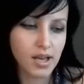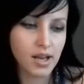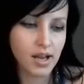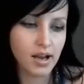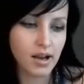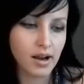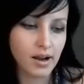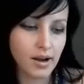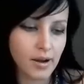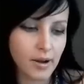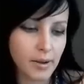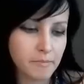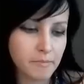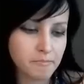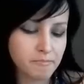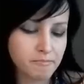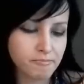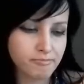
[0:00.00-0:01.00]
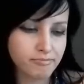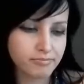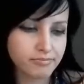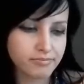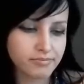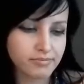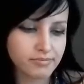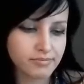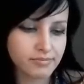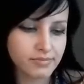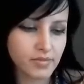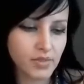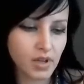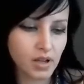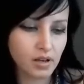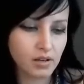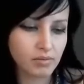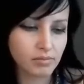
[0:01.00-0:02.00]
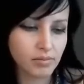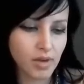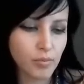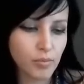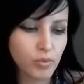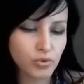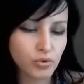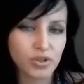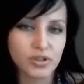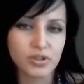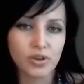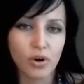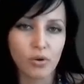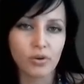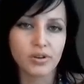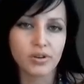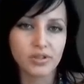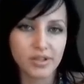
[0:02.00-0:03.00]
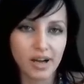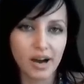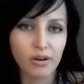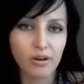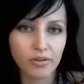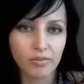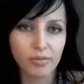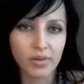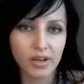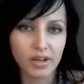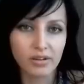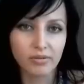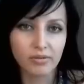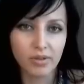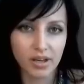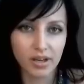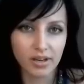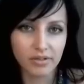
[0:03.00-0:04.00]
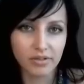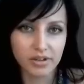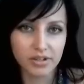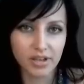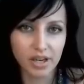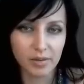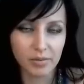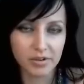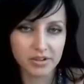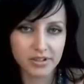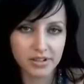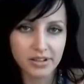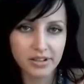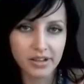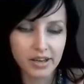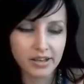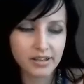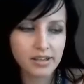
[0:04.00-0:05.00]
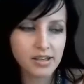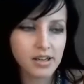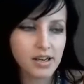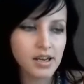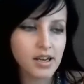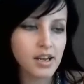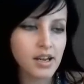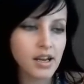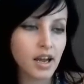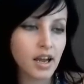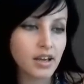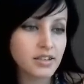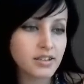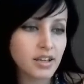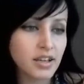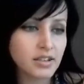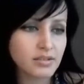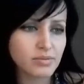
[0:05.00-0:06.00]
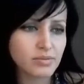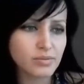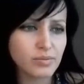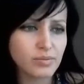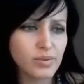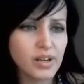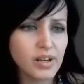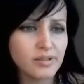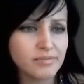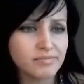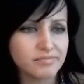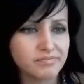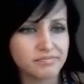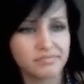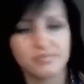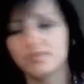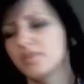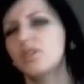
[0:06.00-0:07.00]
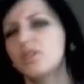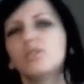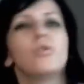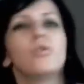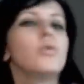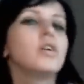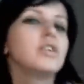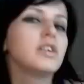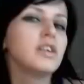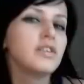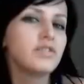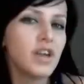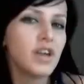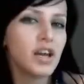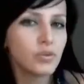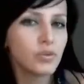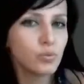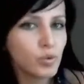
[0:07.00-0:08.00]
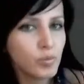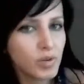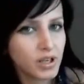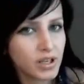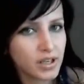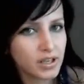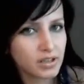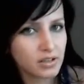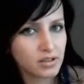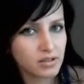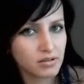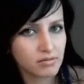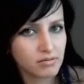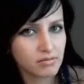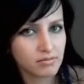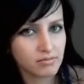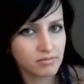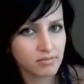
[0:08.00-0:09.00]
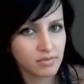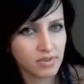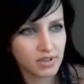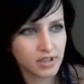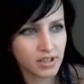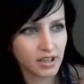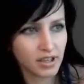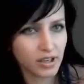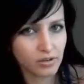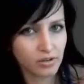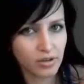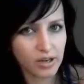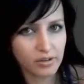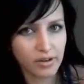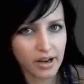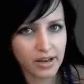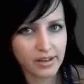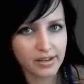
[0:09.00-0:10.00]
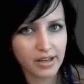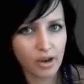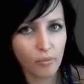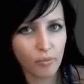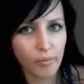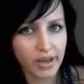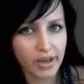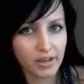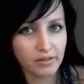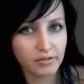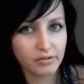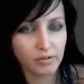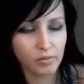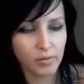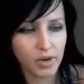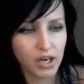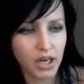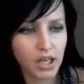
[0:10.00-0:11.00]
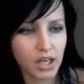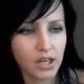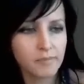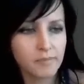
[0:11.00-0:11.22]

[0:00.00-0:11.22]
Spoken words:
um, my mood is going down a bit every time I see that. And he says, well, you know what, if that woman is sitting there right now begging for money,